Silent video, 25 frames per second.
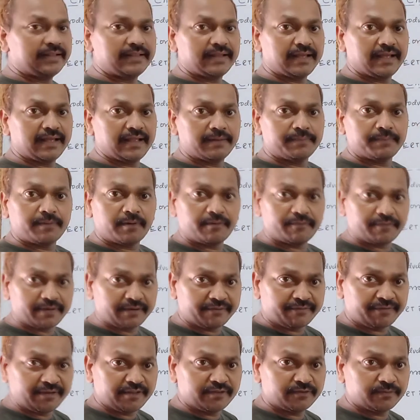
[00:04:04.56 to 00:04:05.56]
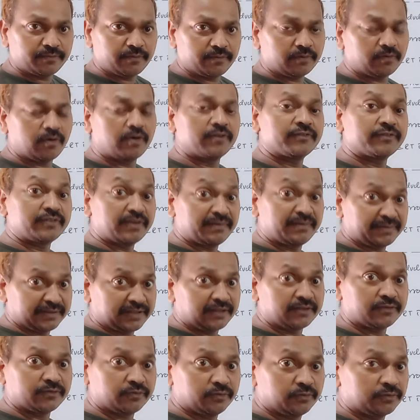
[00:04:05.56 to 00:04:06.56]
the help of reference book or some
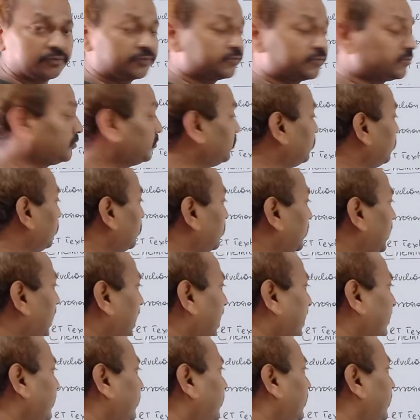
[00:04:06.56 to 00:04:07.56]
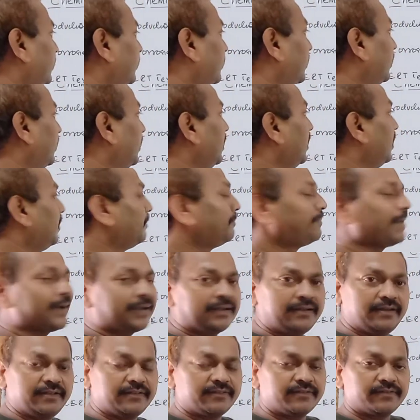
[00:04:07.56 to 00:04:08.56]
other source to know the answer.
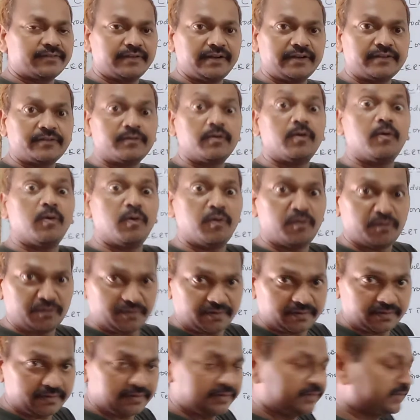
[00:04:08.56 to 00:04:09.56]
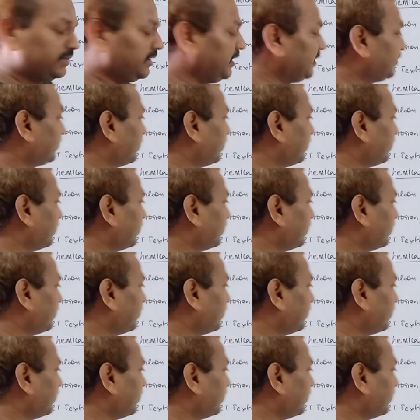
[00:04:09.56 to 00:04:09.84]
Practice it your own, these